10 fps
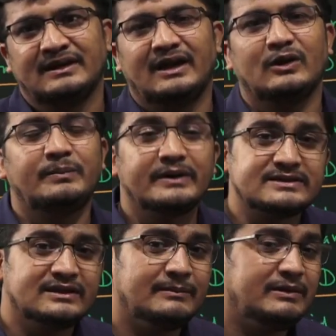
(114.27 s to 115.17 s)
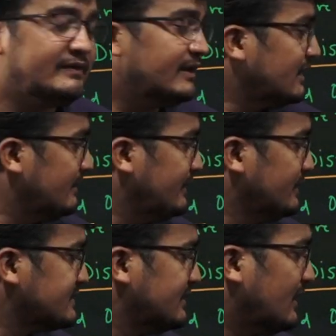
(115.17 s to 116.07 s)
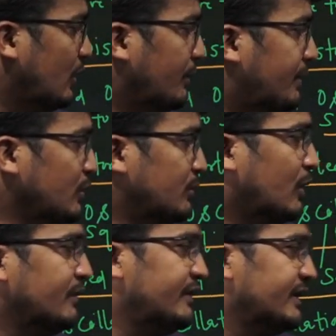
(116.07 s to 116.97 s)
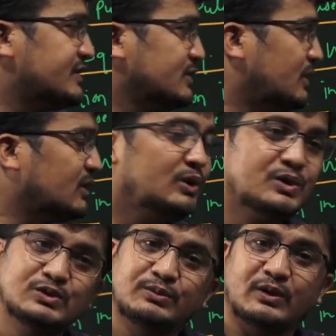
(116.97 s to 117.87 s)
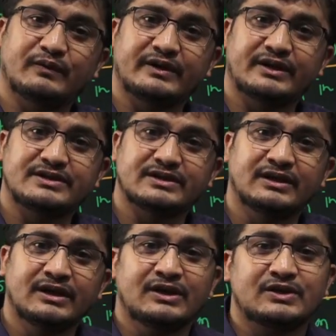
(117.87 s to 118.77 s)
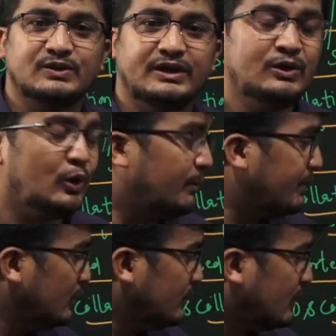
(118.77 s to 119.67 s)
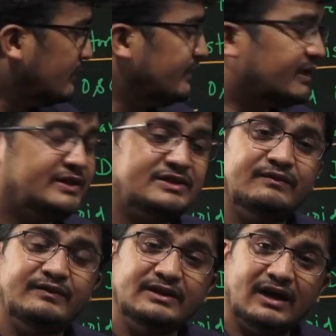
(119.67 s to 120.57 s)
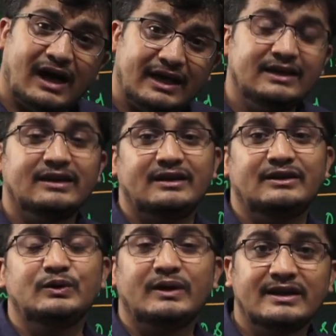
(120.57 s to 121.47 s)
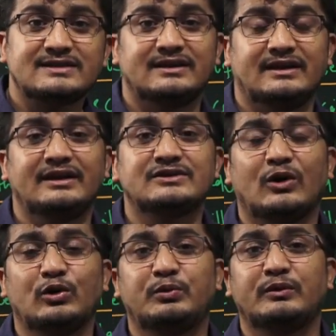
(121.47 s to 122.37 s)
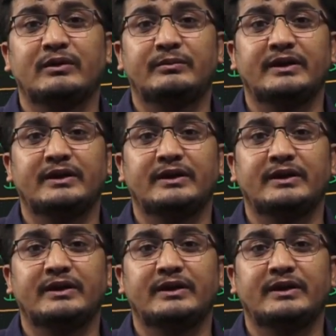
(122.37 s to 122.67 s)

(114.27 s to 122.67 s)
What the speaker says: And operational amplifier can be used in the open loop configuration or closed loop configuration. So in open loop configuration with high gain, you understand its output will